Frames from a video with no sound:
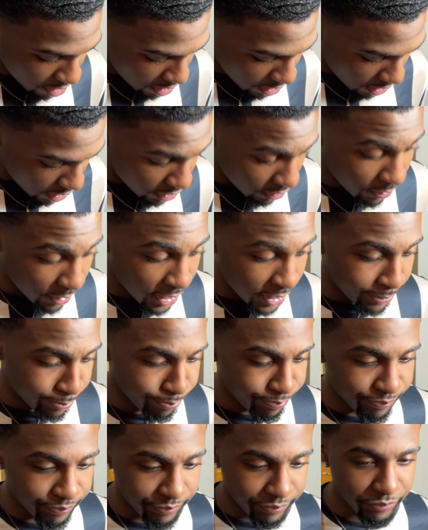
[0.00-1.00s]
Anyway,
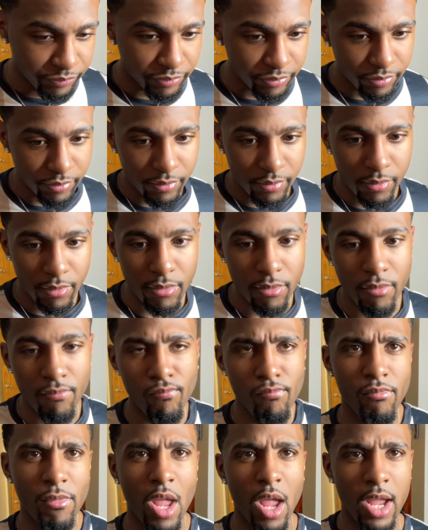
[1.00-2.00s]

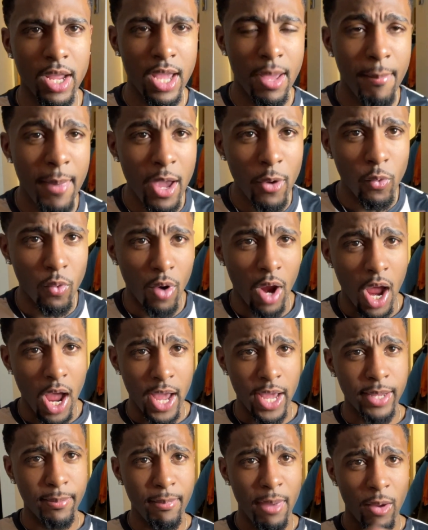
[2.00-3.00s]
I got my
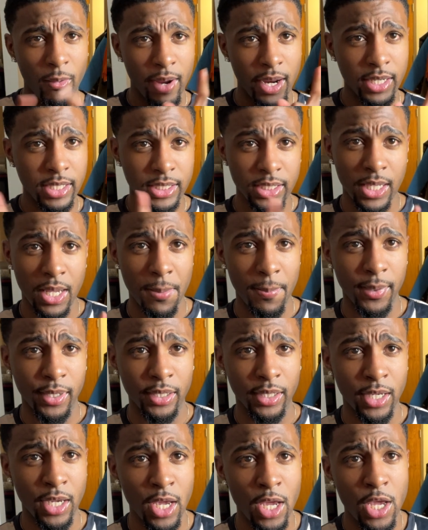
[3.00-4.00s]
ride. My ride is coming.